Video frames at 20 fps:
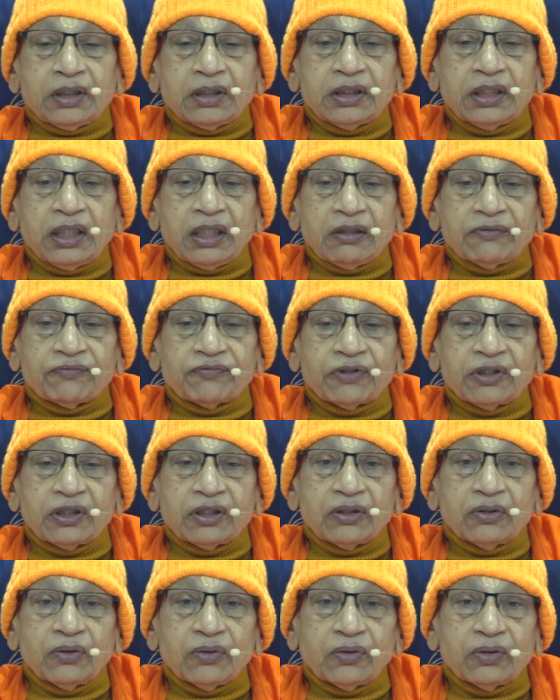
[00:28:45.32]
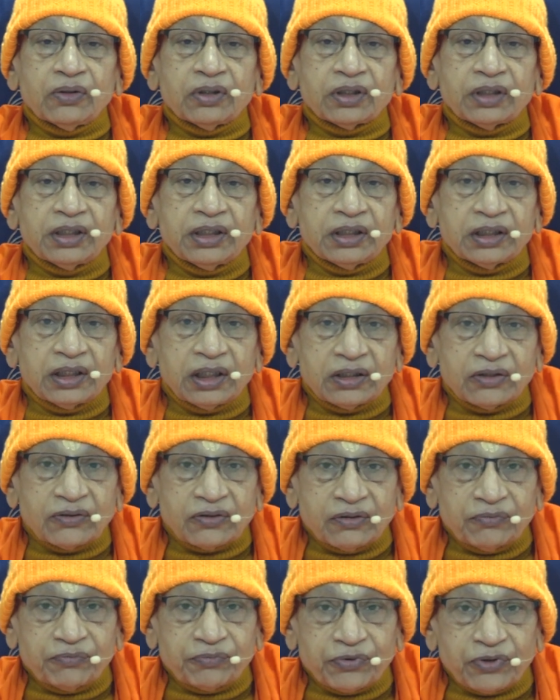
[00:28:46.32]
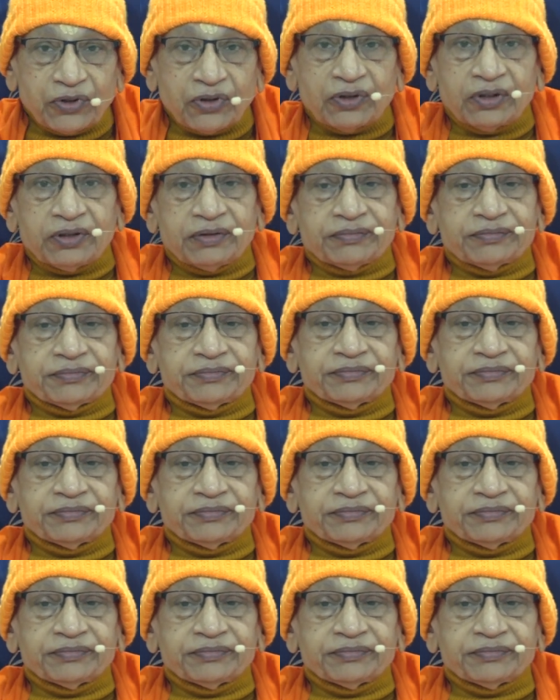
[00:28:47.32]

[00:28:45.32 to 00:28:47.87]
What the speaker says: Therefore, don't think that you are impure,